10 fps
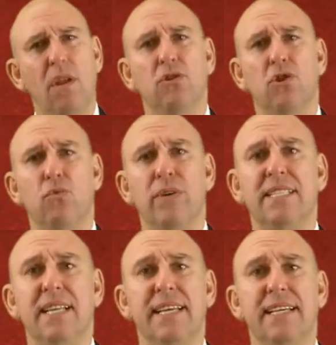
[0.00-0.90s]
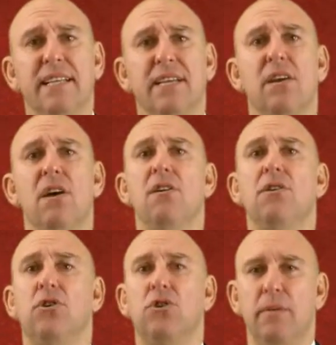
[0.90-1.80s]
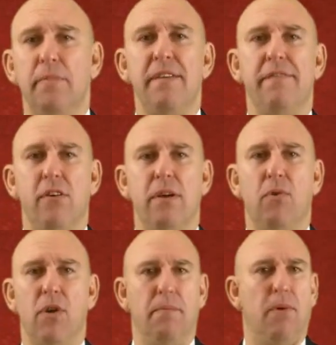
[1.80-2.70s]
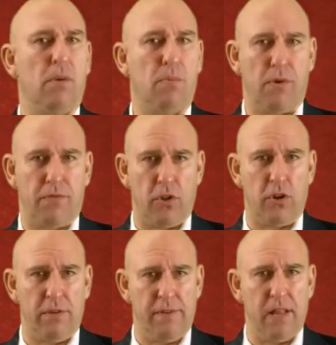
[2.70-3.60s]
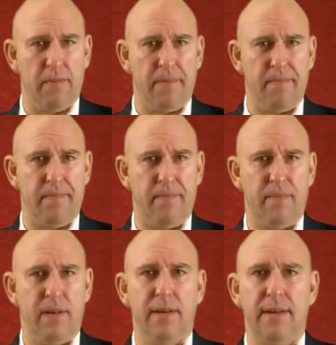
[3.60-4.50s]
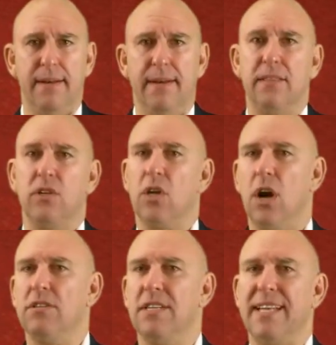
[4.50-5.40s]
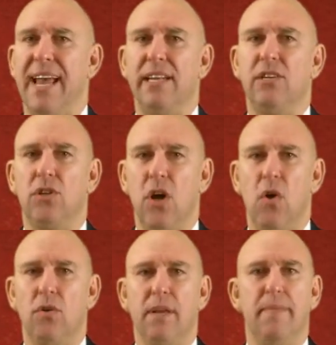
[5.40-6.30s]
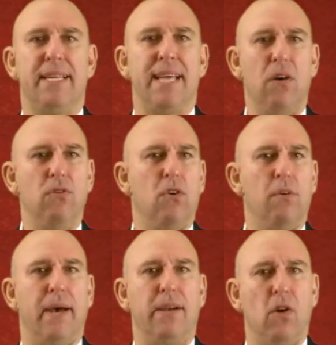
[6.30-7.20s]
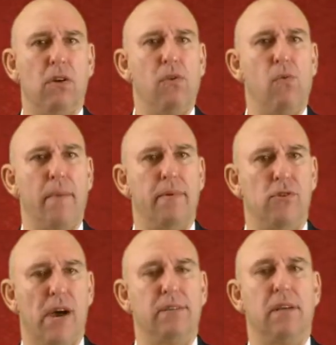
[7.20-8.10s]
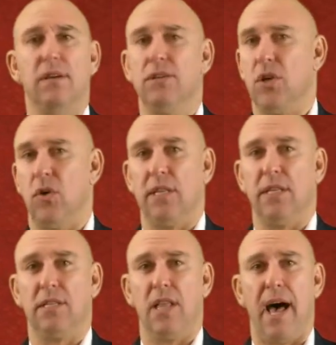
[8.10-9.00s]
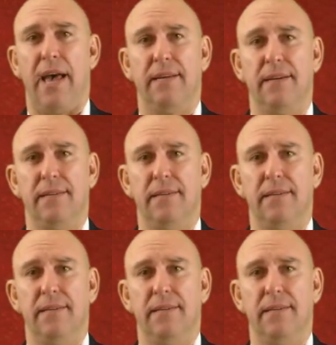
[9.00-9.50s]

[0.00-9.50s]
So risk statistics should be a very important part of portfolio development. The charts and data shown can be downloaded by going to the web address shown on this slide.